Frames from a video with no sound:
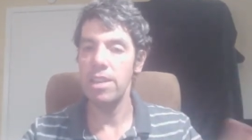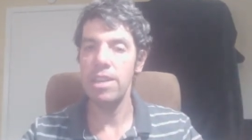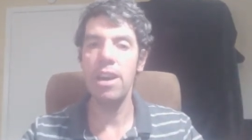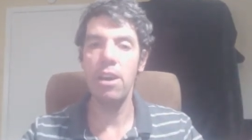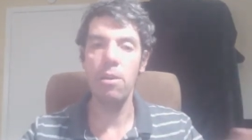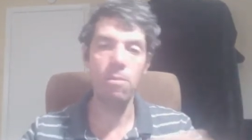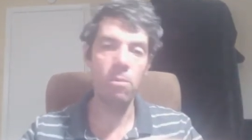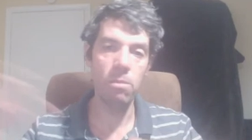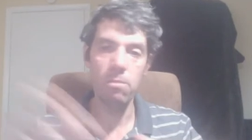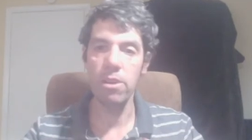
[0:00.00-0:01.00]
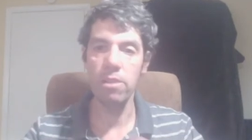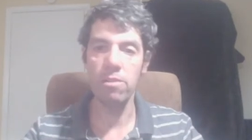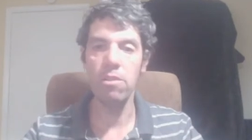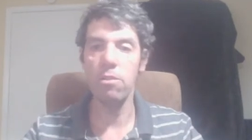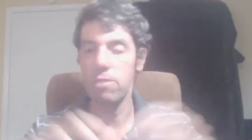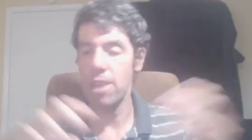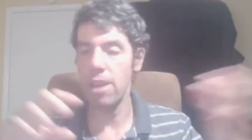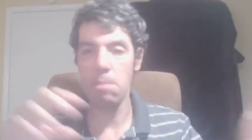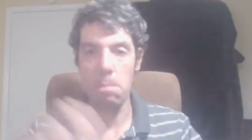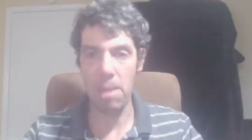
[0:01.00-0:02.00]
Now, when markets go
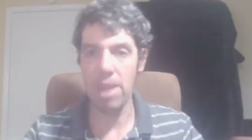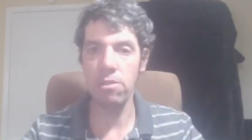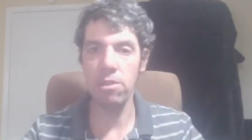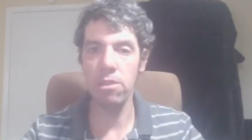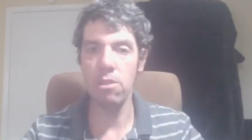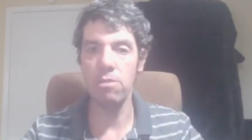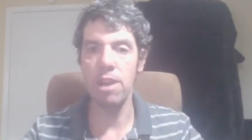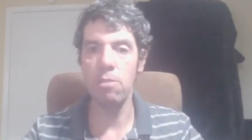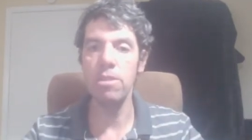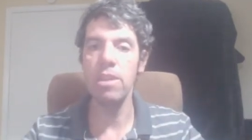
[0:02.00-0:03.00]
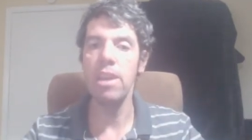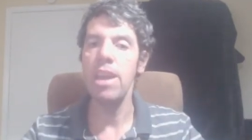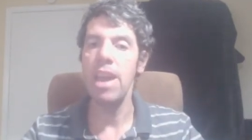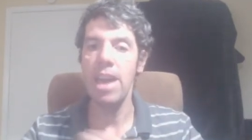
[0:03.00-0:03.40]
down, banks could go down with it.